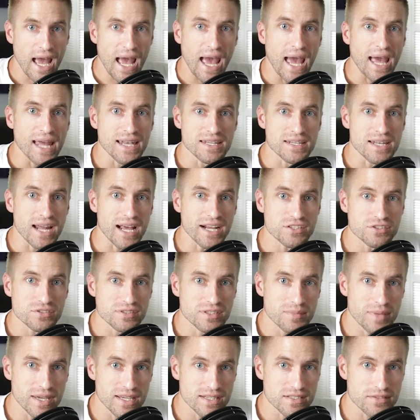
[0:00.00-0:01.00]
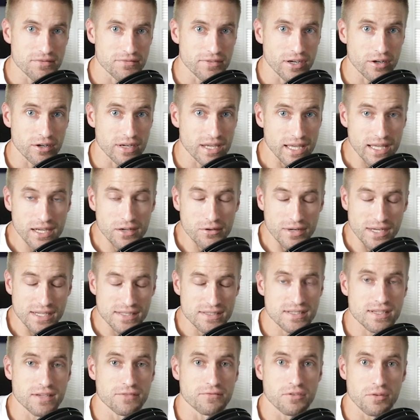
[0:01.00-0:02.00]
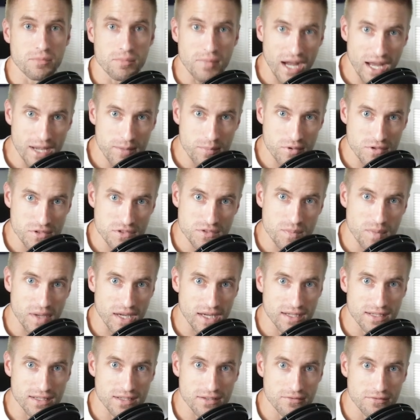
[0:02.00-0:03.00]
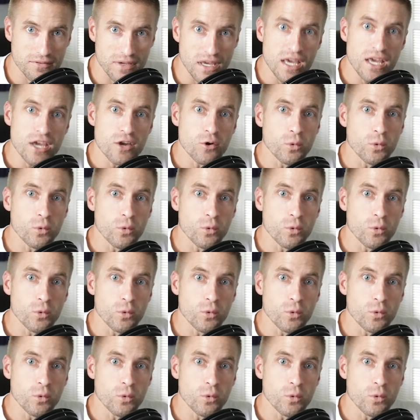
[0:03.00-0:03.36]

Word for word: And it actually makes it very interesting from my perspective.